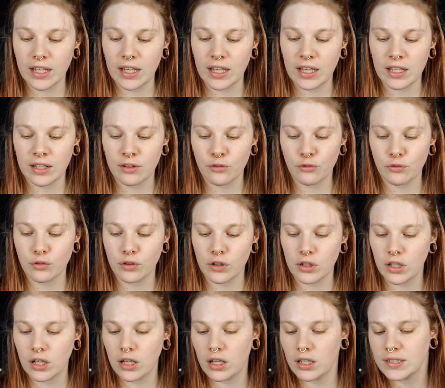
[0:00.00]
And
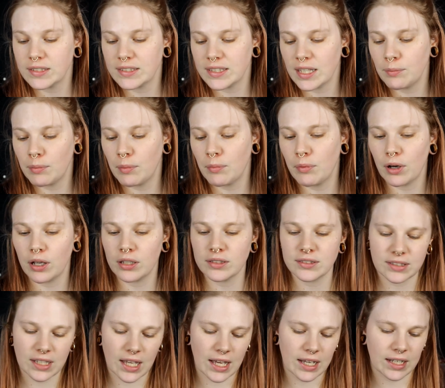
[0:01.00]
for Cyber
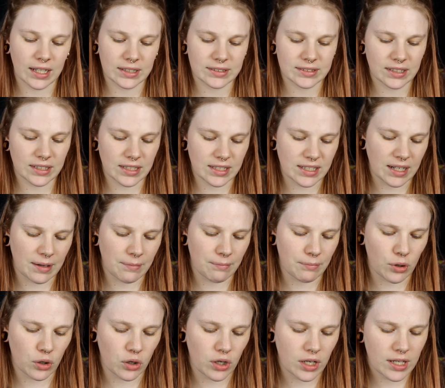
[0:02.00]
Bronze I got
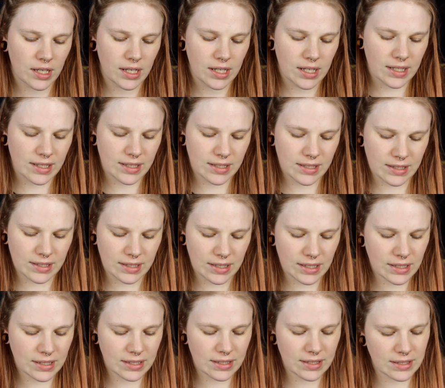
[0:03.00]
number
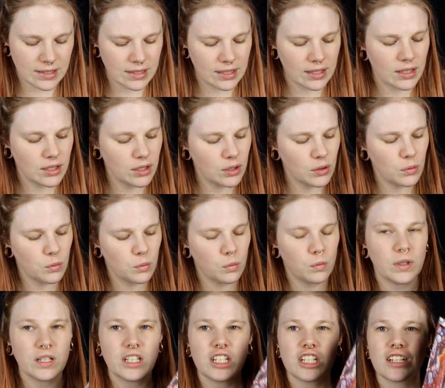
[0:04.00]
six,
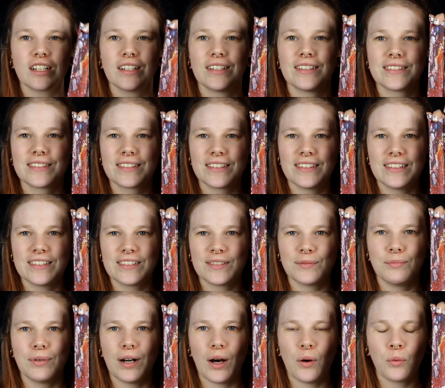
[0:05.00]
which is this
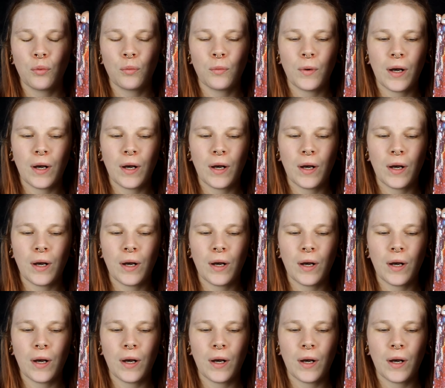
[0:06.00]
brown